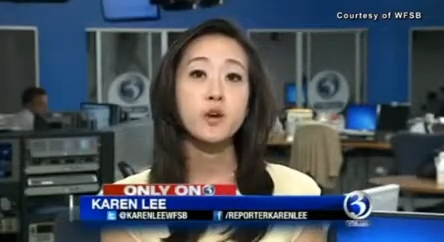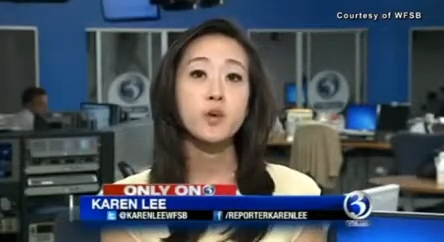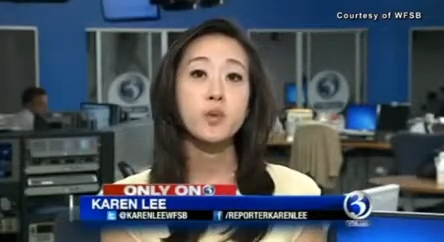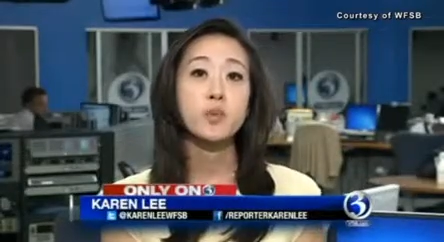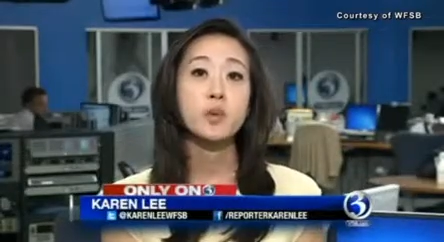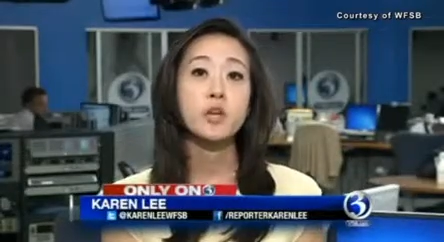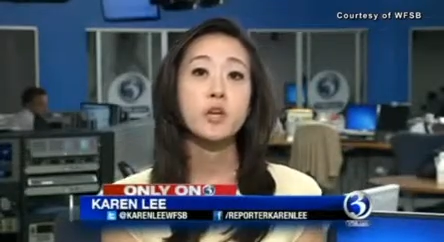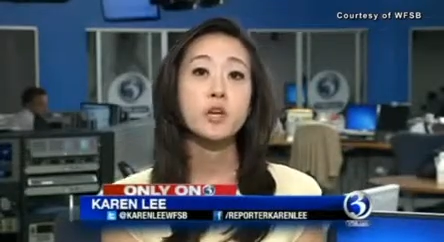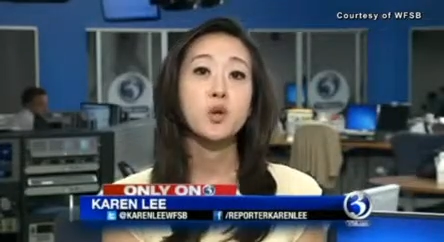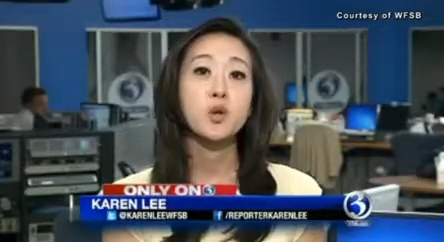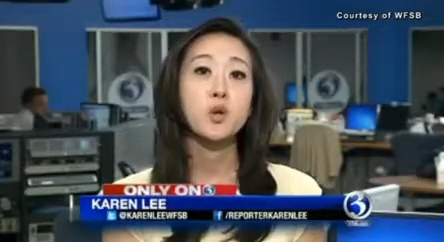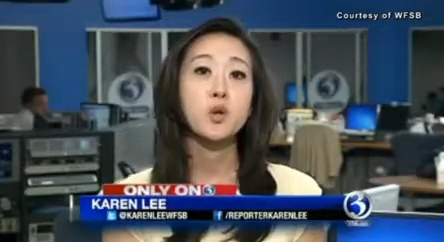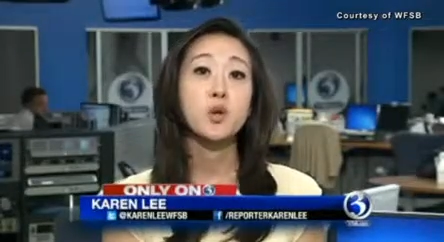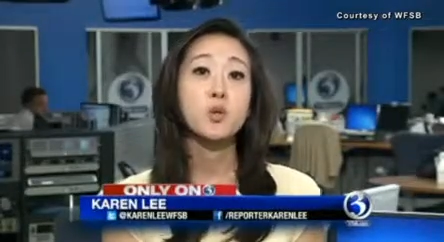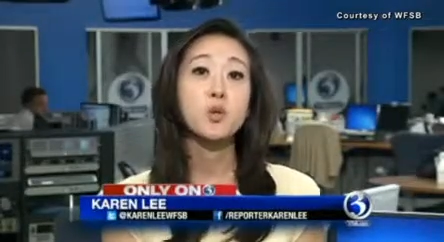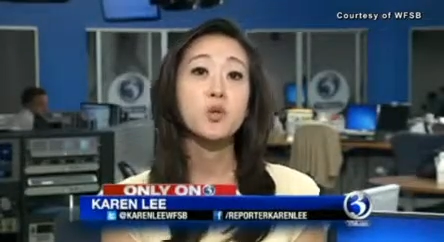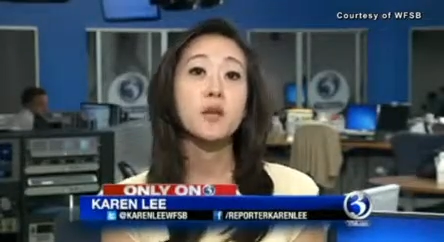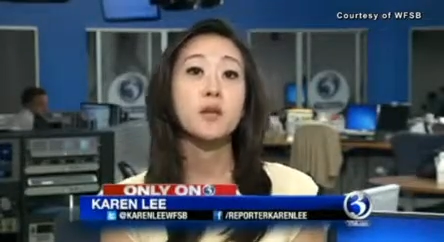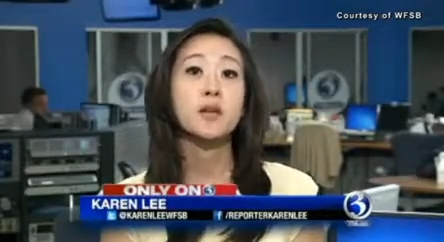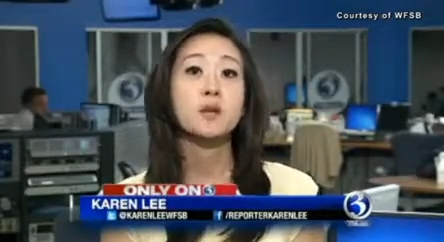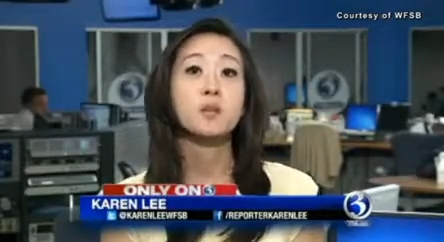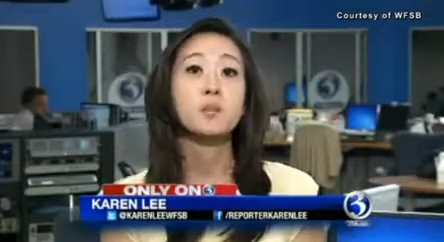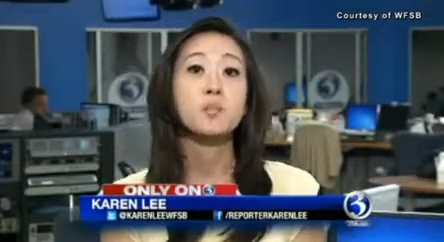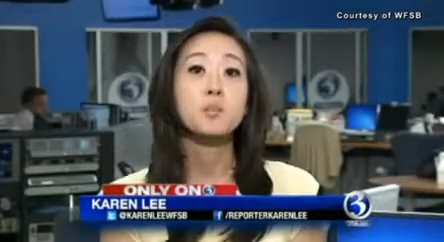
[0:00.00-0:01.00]
and we know
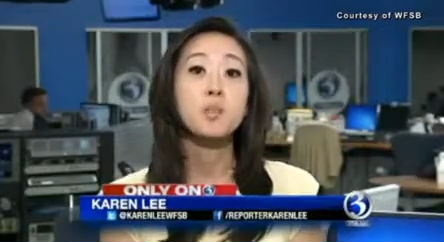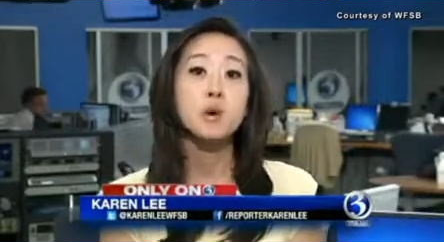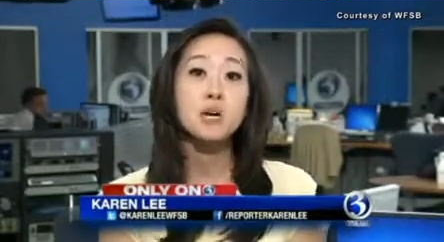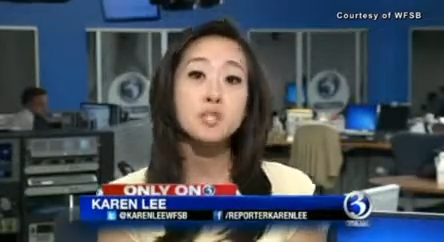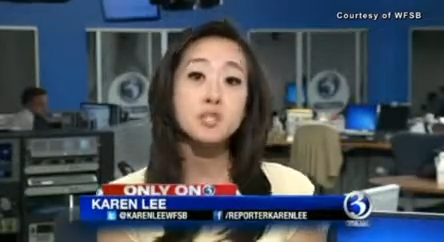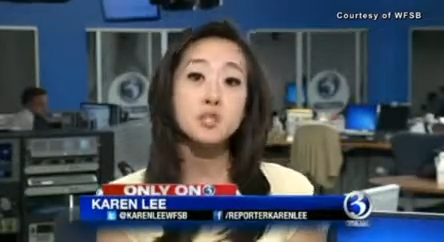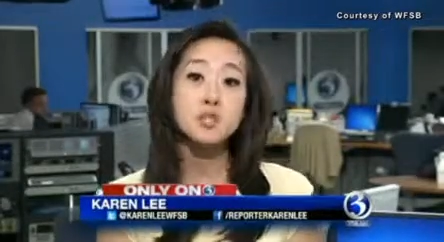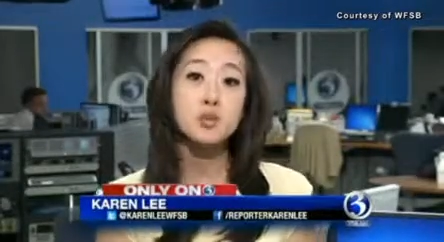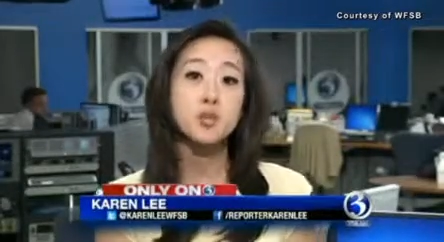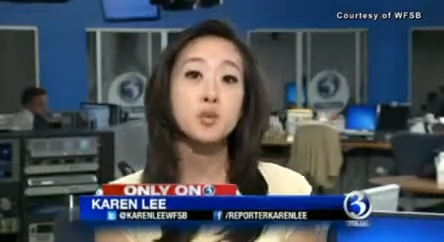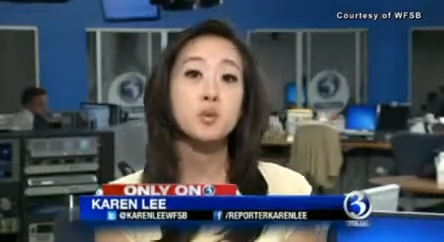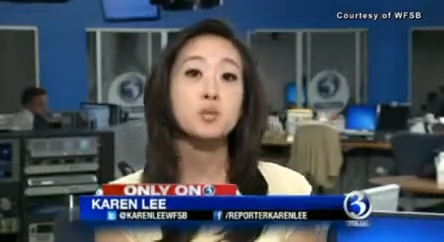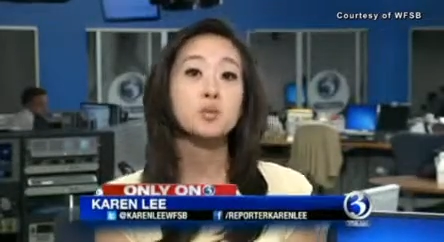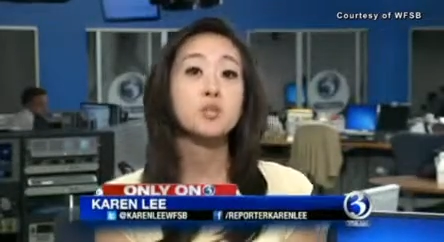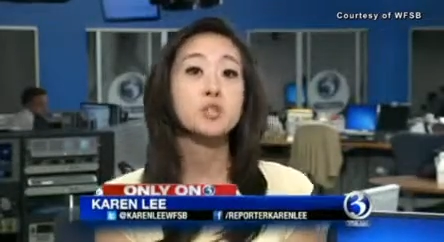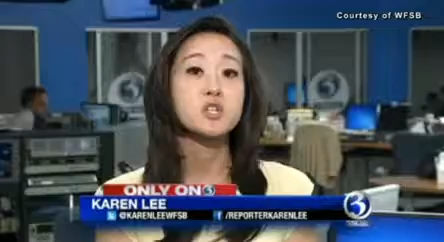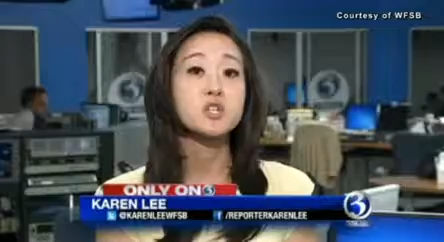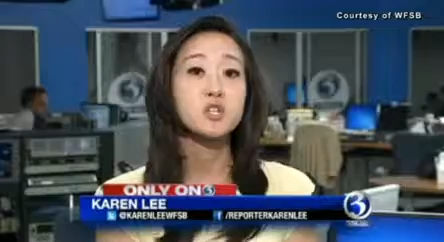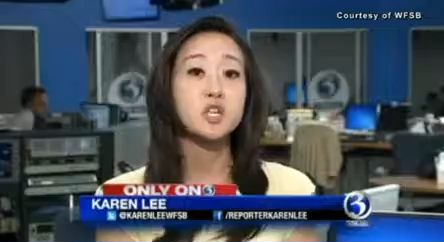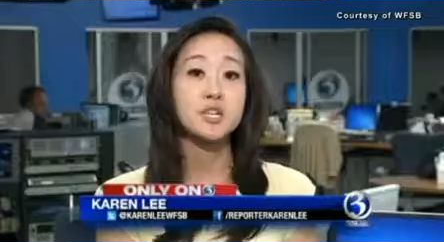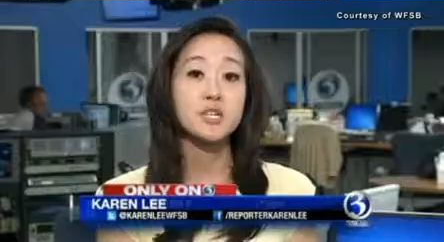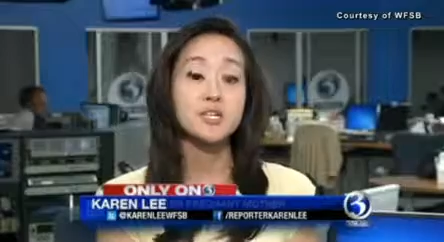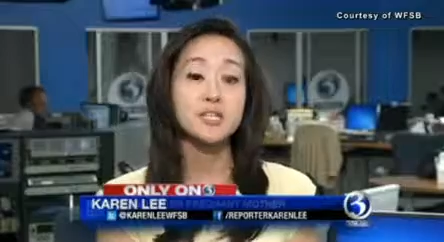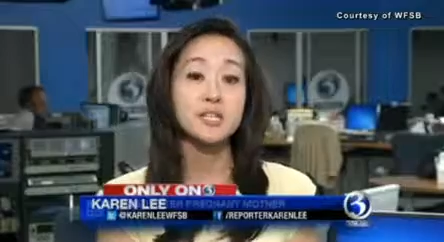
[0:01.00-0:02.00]
that Meskerem
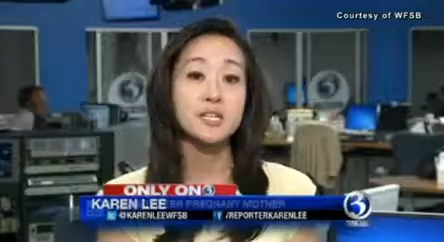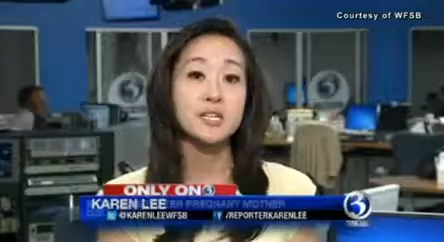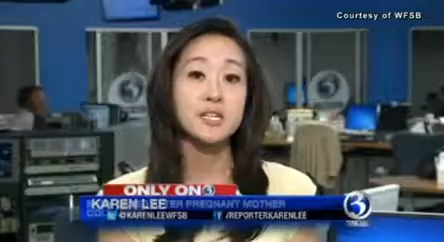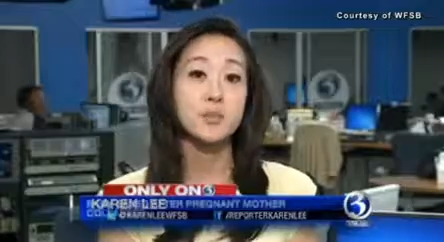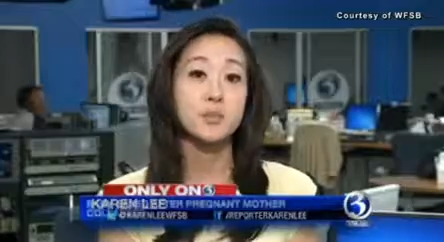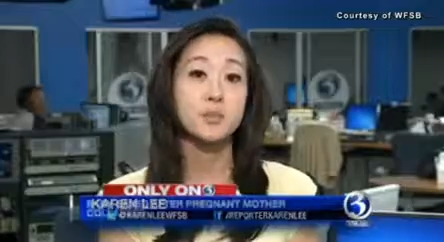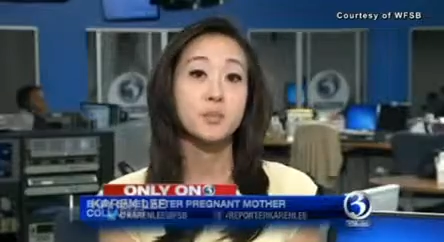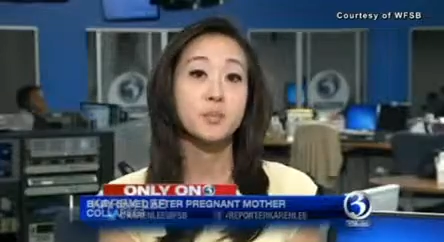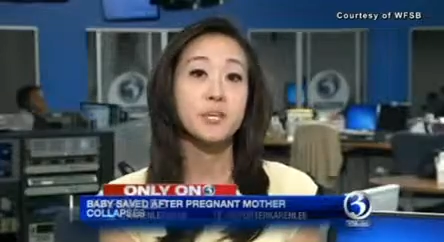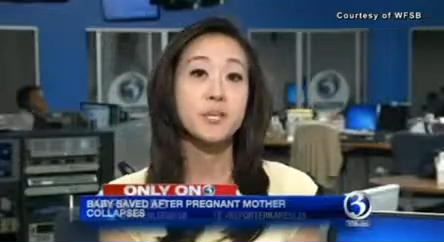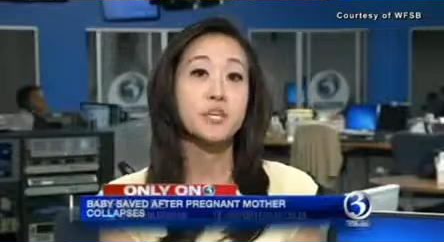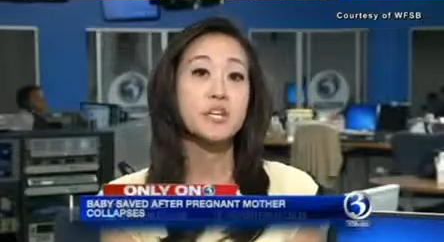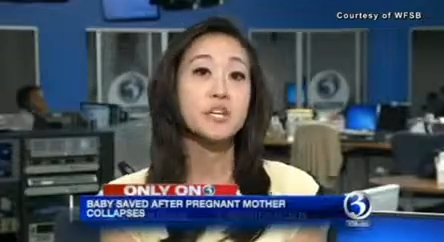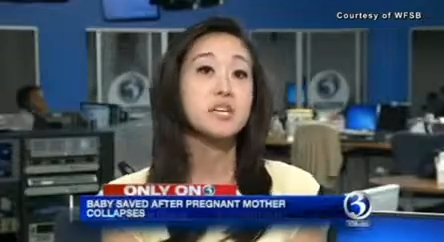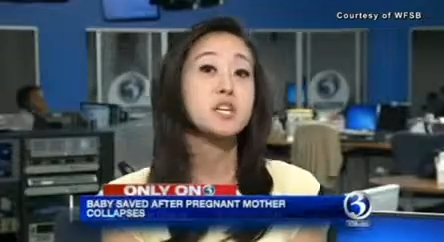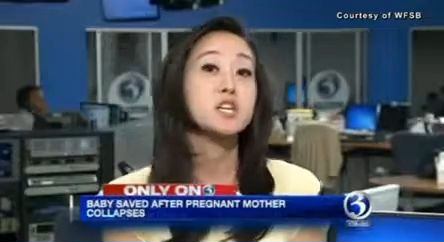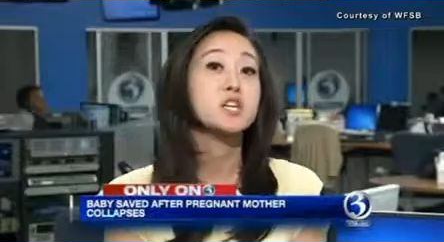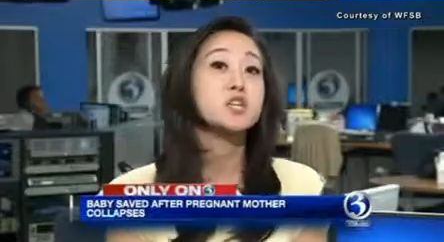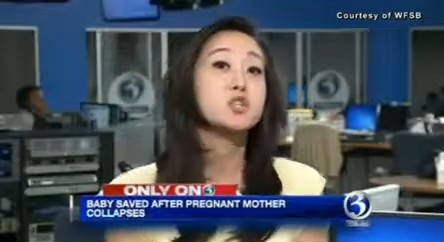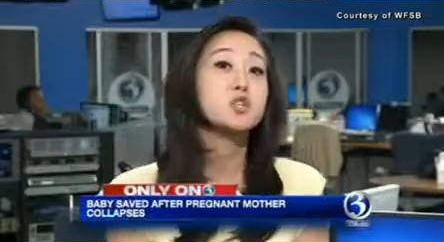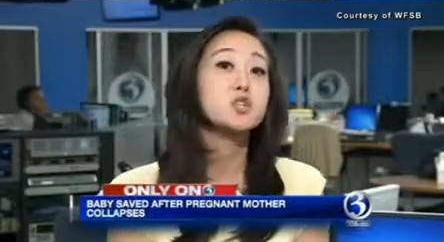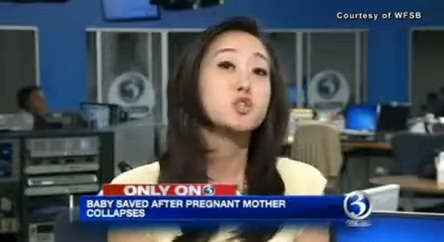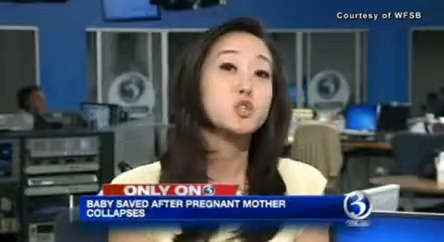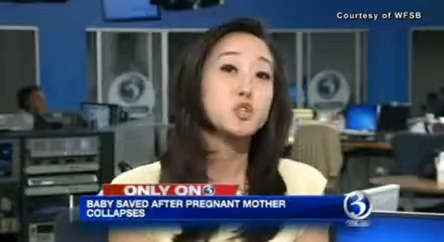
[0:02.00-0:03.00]
Legesse competed
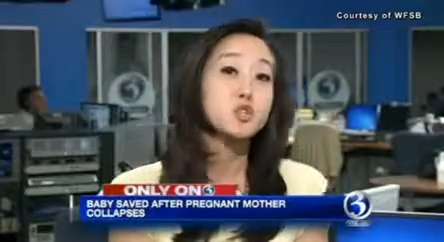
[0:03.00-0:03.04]
in